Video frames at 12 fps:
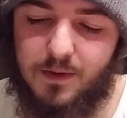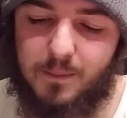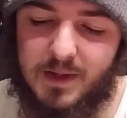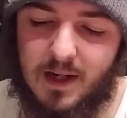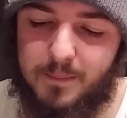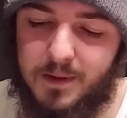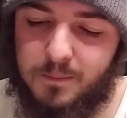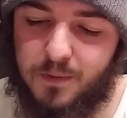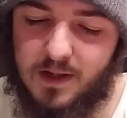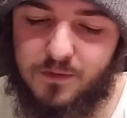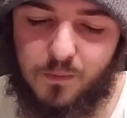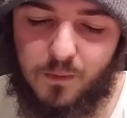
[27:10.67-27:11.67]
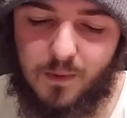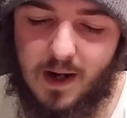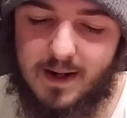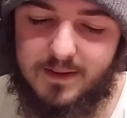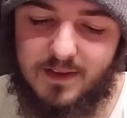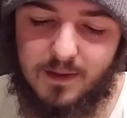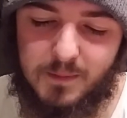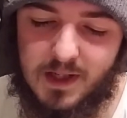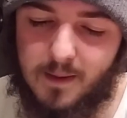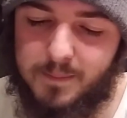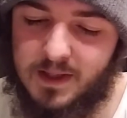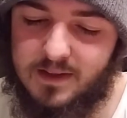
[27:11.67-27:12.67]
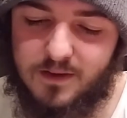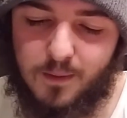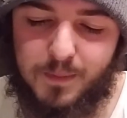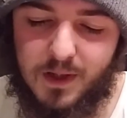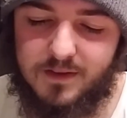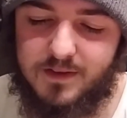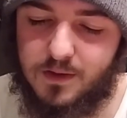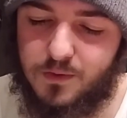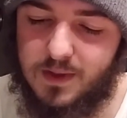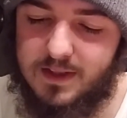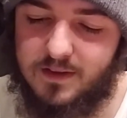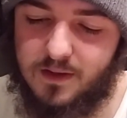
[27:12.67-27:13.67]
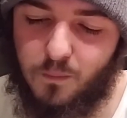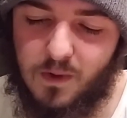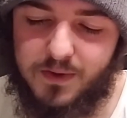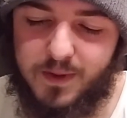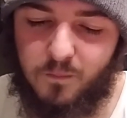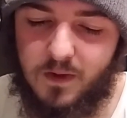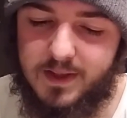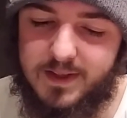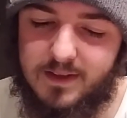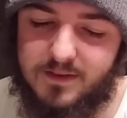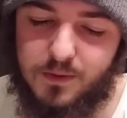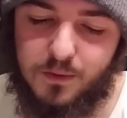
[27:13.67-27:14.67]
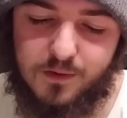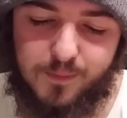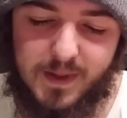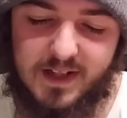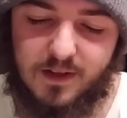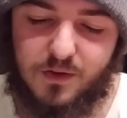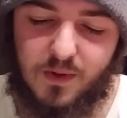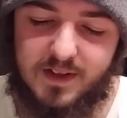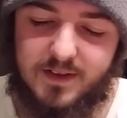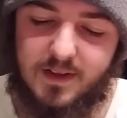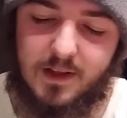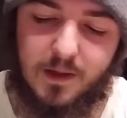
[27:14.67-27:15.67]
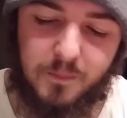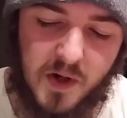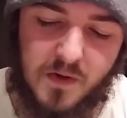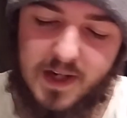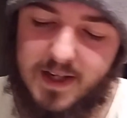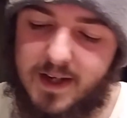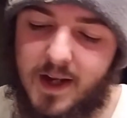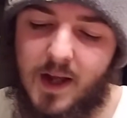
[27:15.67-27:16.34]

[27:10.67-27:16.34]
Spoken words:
The monopoly price will rise and the monopoly surplus increase, and the wealth and willingness to spend increase in the community.